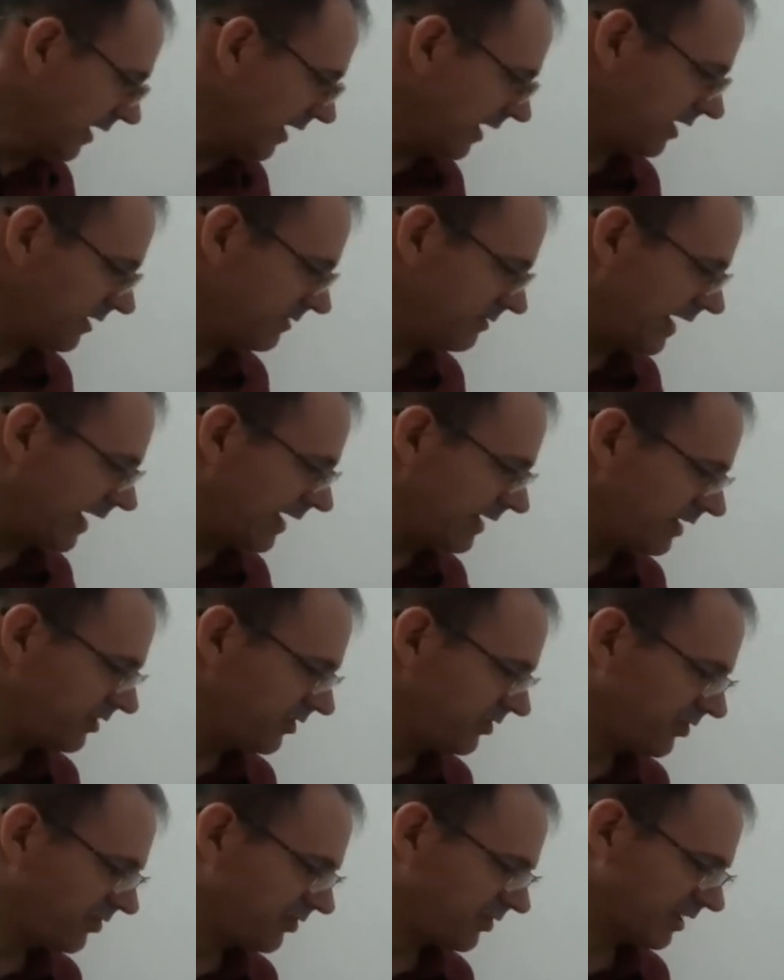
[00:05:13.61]
and that
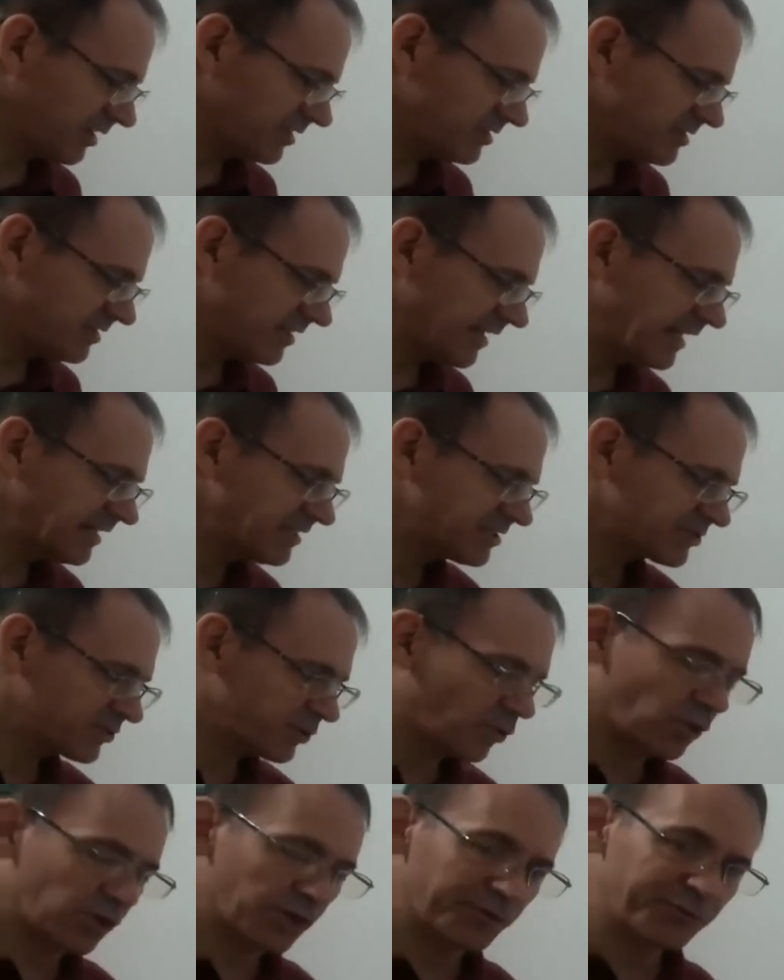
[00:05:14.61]
is success
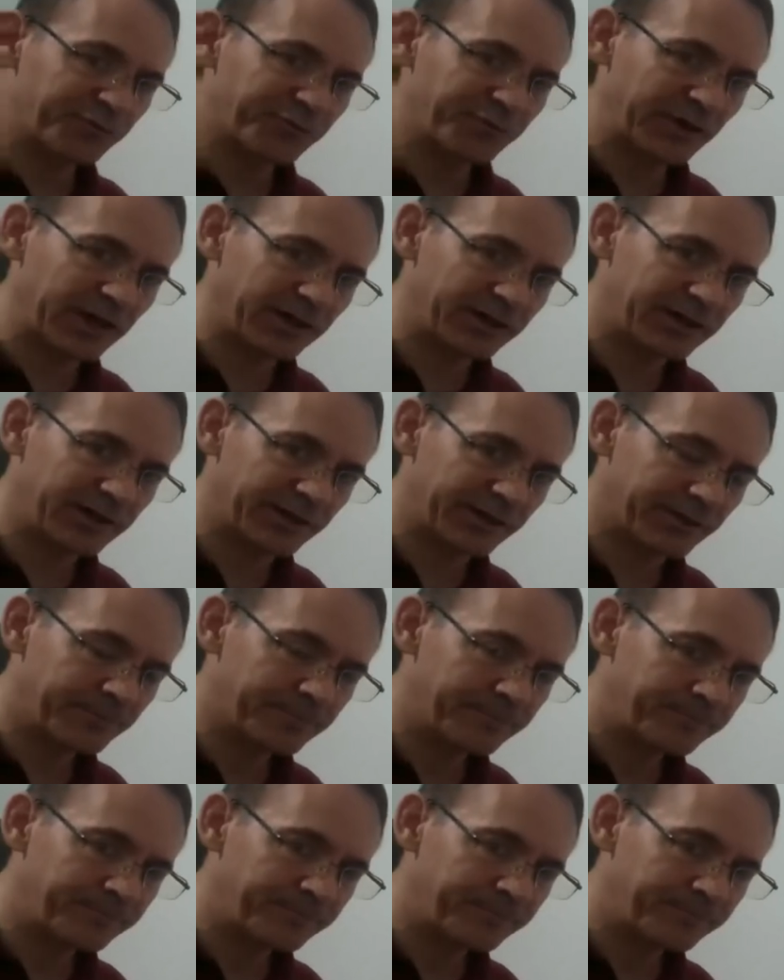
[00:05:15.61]
or failure.